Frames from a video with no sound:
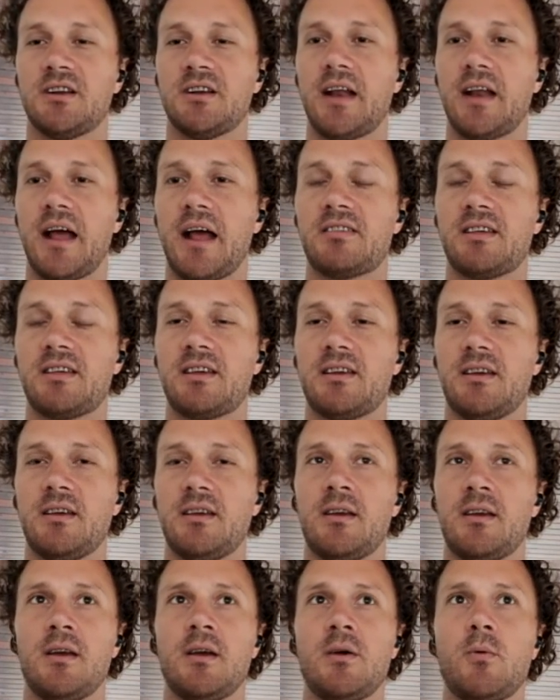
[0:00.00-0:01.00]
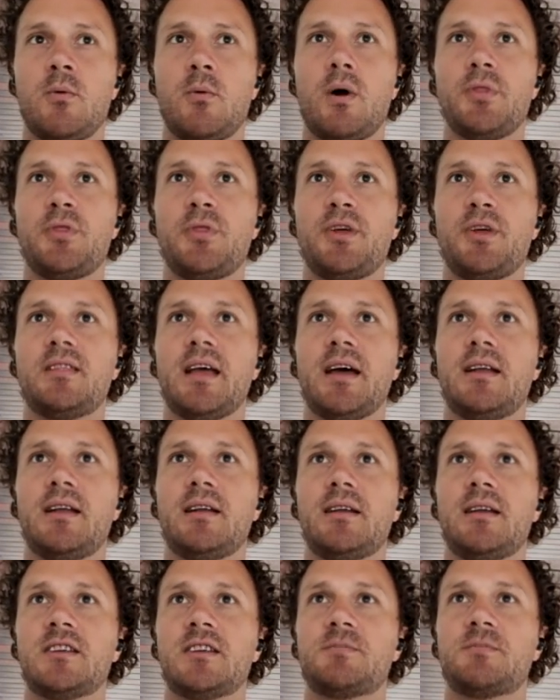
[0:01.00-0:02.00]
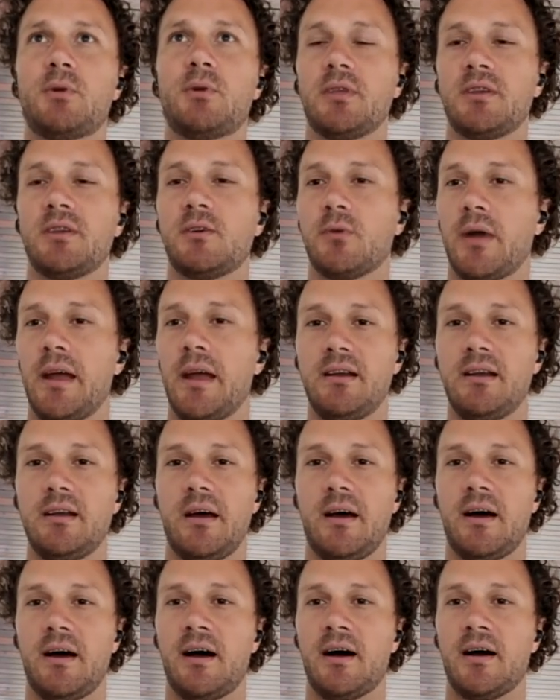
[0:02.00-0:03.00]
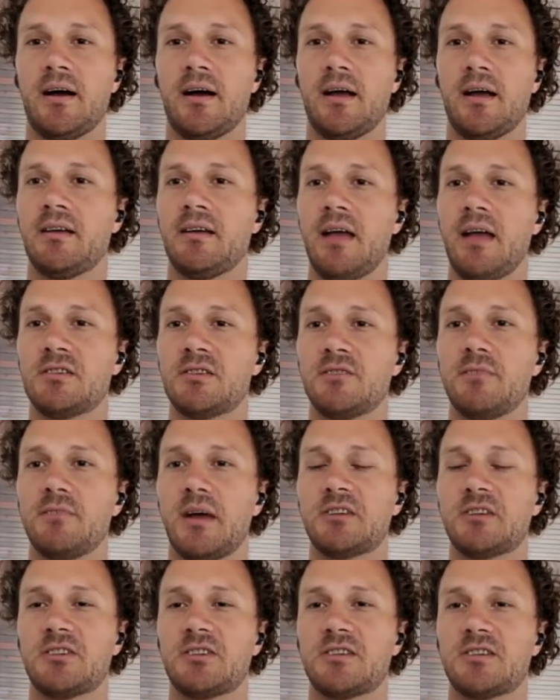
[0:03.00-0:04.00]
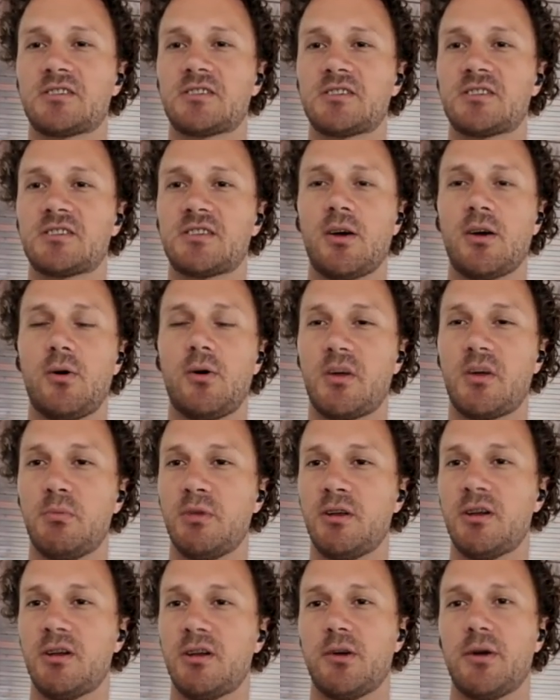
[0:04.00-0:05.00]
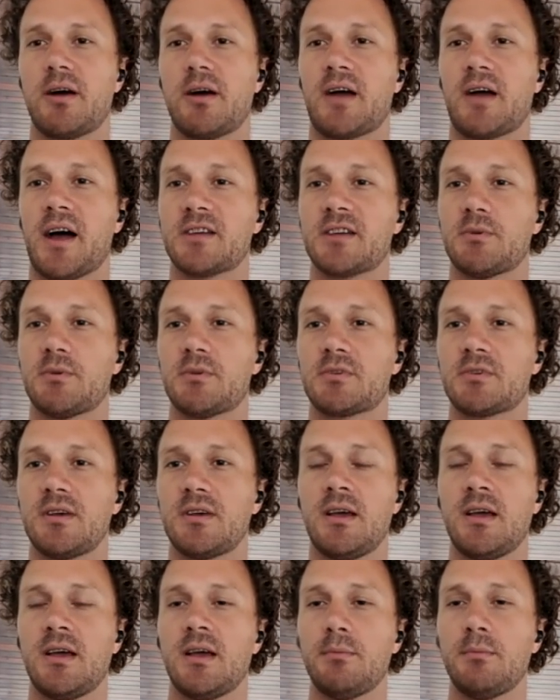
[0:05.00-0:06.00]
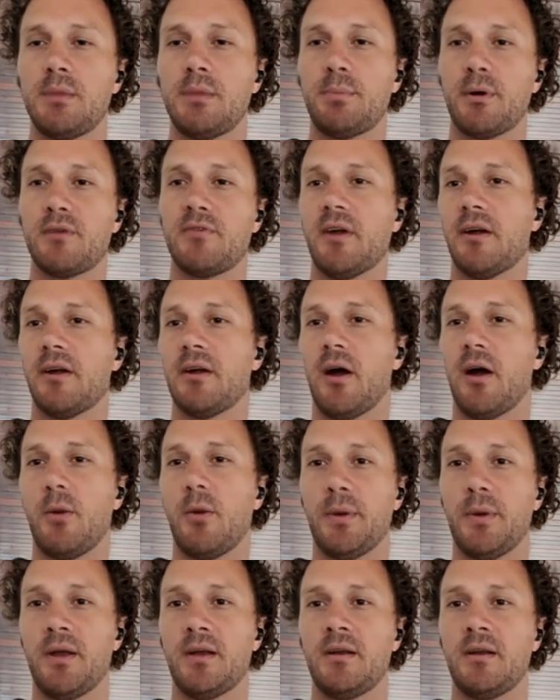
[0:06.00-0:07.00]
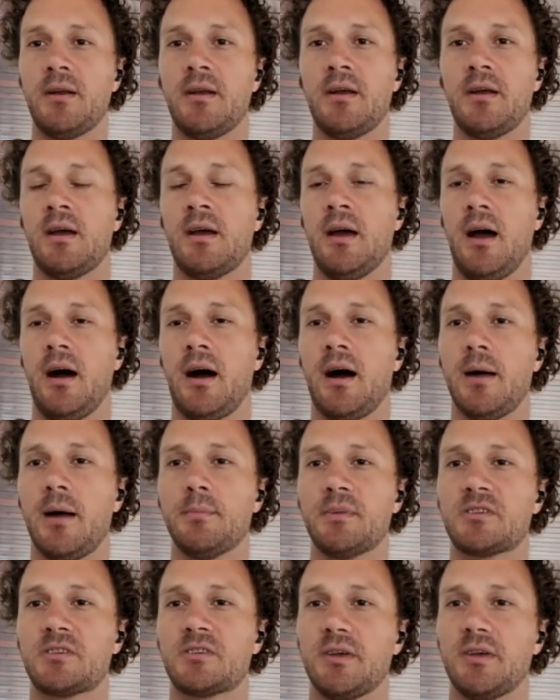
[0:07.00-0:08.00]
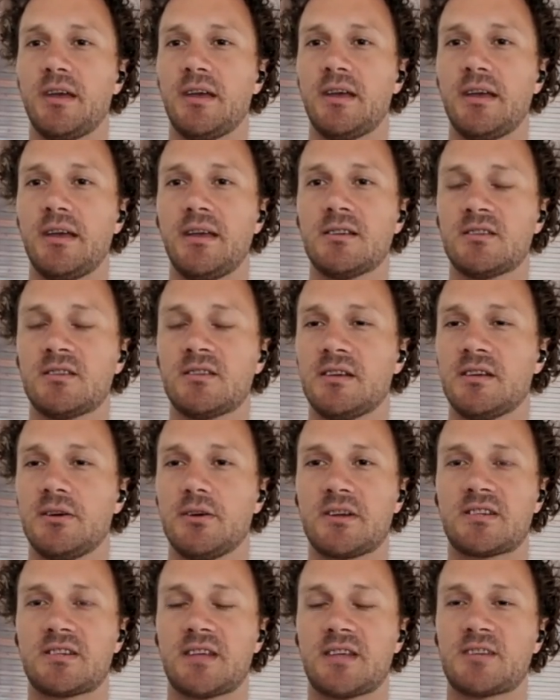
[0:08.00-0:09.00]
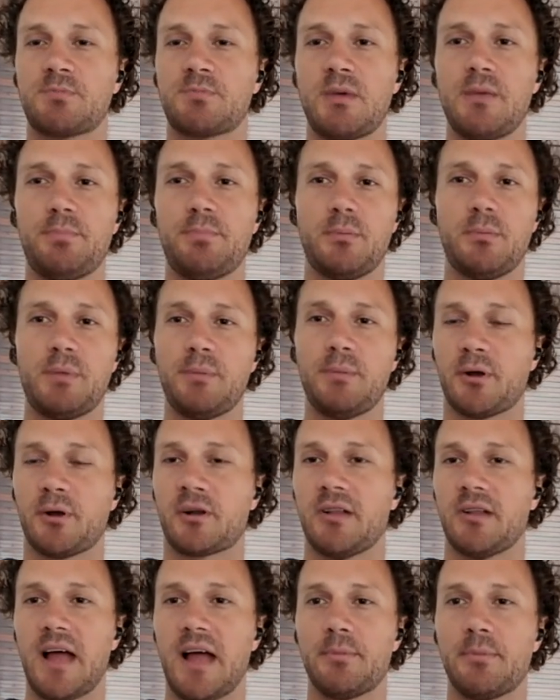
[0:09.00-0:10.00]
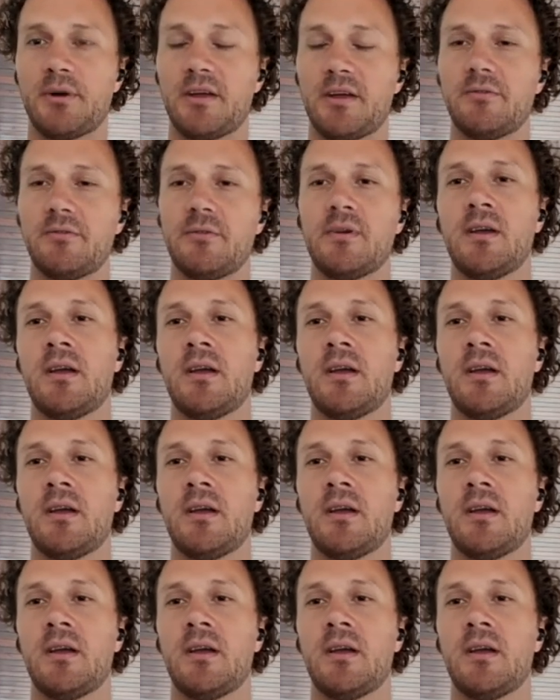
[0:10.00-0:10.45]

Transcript: And I think one thing that has been really great, as you mentioned, is just the whole community around Cosmos. People are very open. It's really easily to access people. People are collaborative.